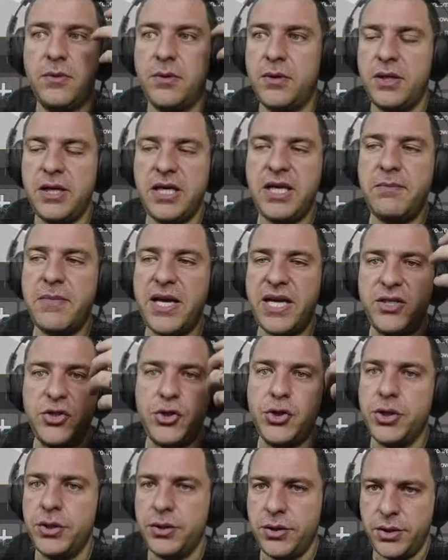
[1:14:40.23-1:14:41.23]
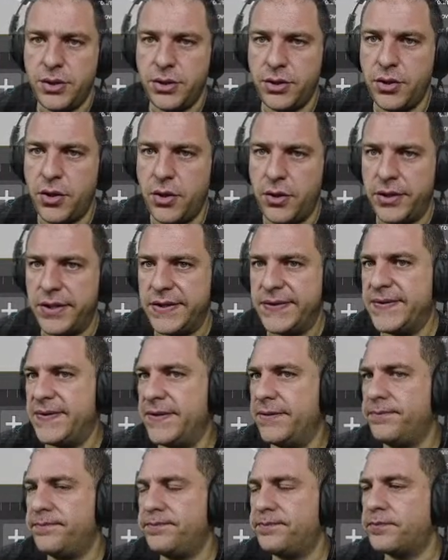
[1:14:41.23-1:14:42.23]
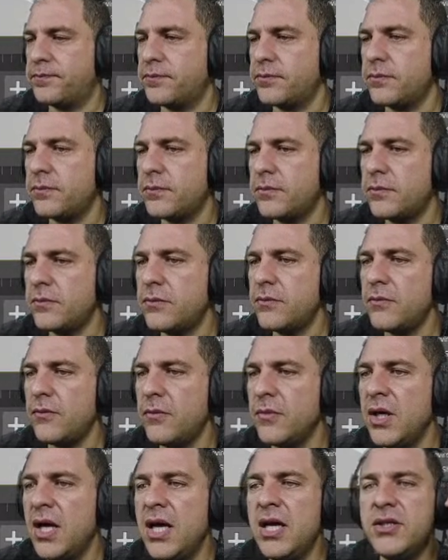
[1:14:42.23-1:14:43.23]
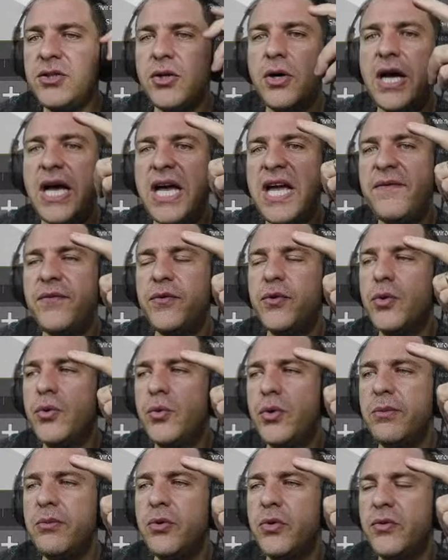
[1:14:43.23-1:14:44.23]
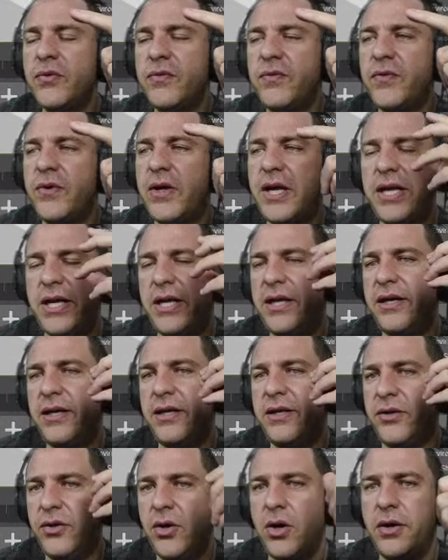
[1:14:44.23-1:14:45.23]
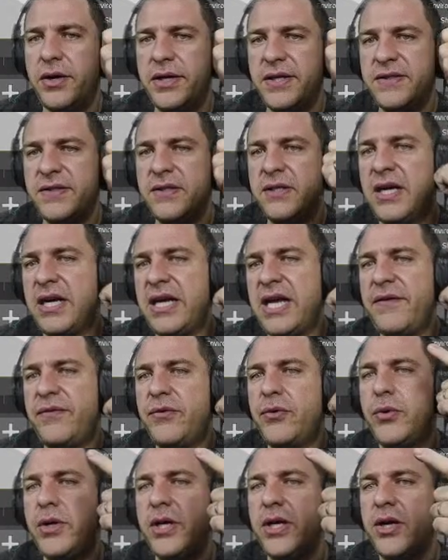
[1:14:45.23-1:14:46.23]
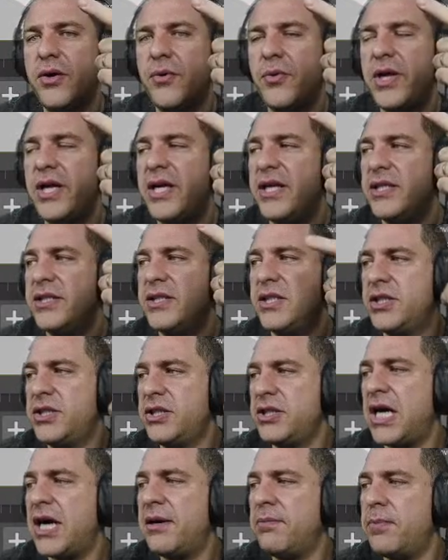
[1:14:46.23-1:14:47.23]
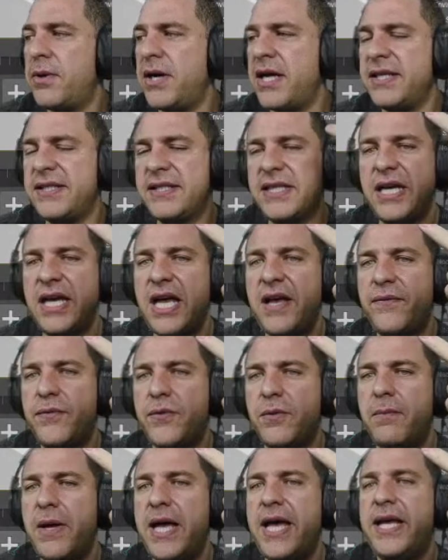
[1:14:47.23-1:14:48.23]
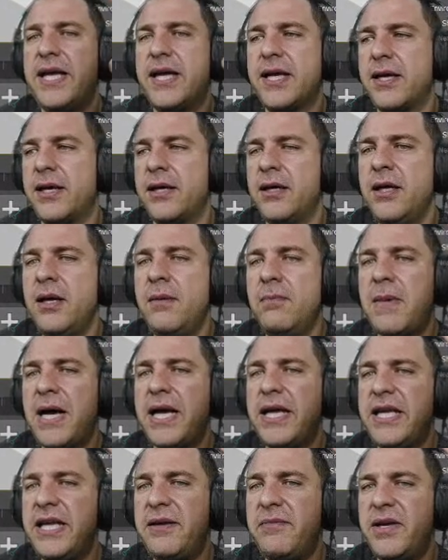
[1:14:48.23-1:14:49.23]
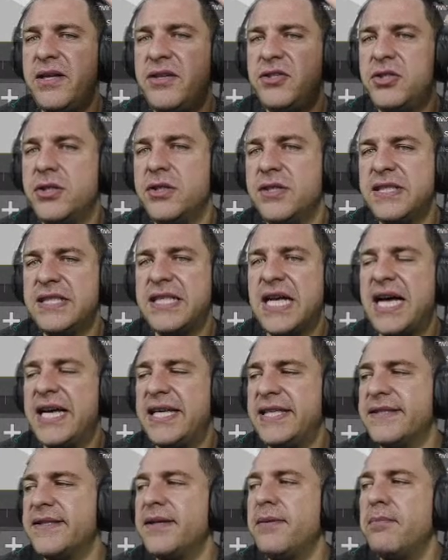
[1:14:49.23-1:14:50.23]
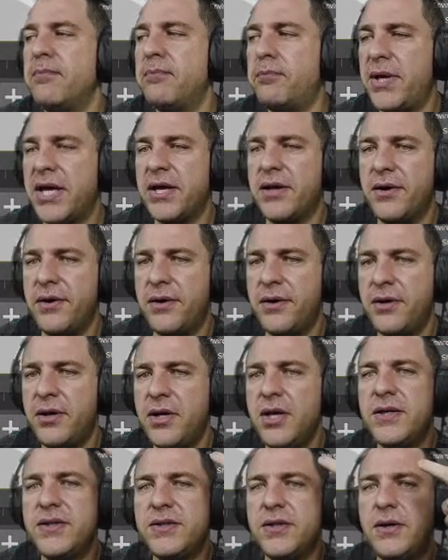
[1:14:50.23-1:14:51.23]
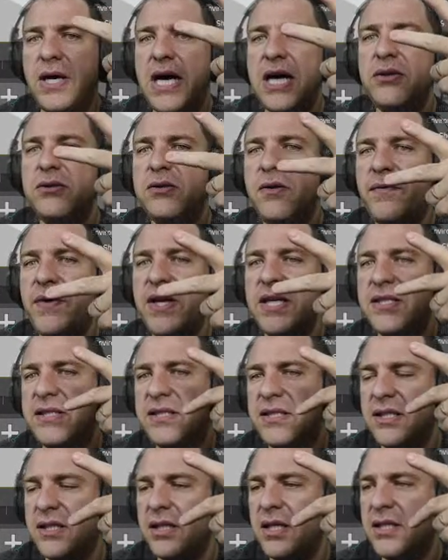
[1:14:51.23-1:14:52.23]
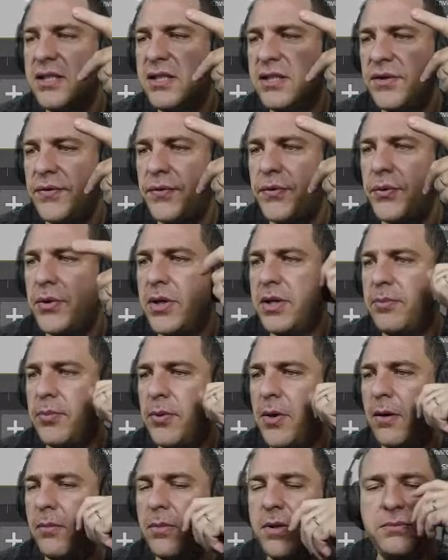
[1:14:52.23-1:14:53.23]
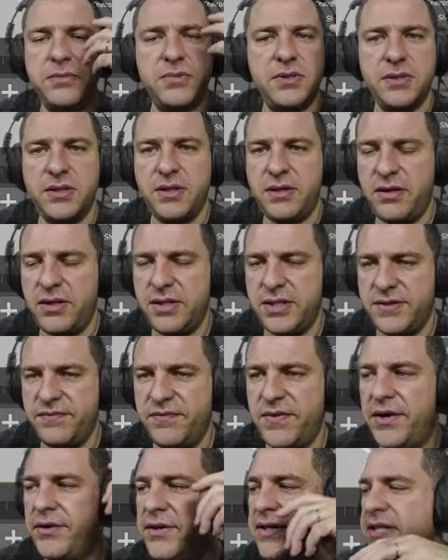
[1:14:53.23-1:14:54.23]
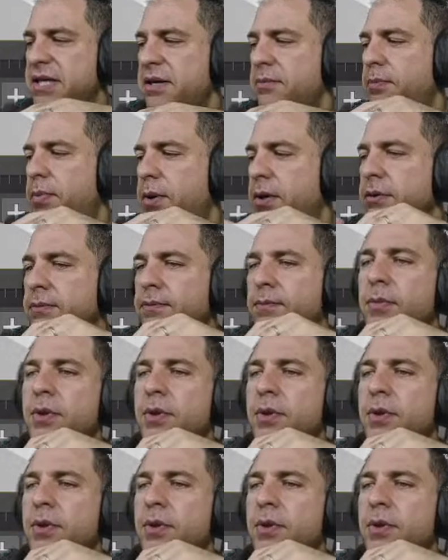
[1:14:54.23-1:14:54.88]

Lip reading: image noise. So I have to remove a noise, I have to increase sharpness, I have to make my image size bigger. So how to fix these three problems? It's very simple.